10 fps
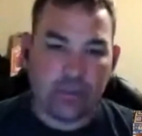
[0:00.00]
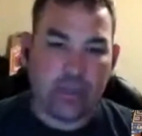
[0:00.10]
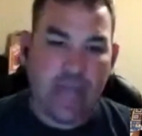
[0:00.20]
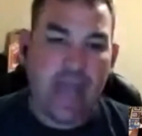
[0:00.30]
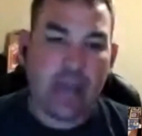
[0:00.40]

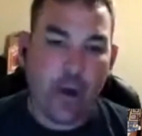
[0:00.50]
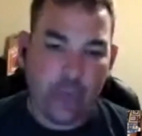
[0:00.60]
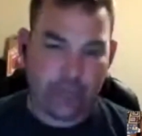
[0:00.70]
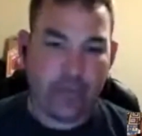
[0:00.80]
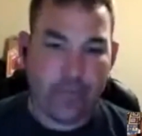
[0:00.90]
hangover
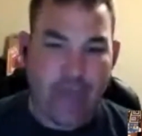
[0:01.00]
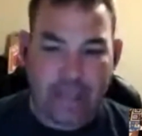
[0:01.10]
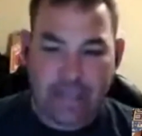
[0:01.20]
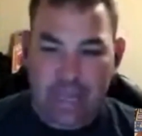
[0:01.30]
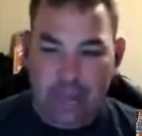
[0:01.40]
from that
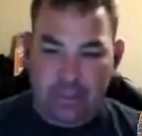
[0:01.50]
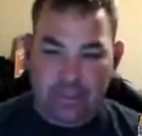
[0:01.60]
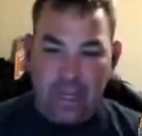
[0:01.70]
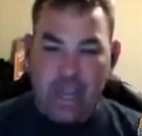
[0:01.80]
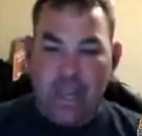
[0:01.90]
game is
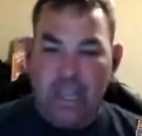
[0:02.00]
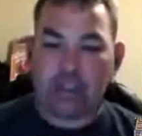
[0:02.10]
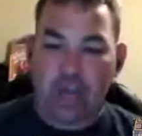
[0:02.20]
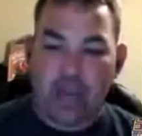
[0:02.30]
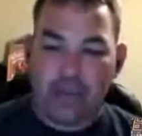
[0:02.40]
he's
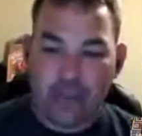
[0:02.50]
gone for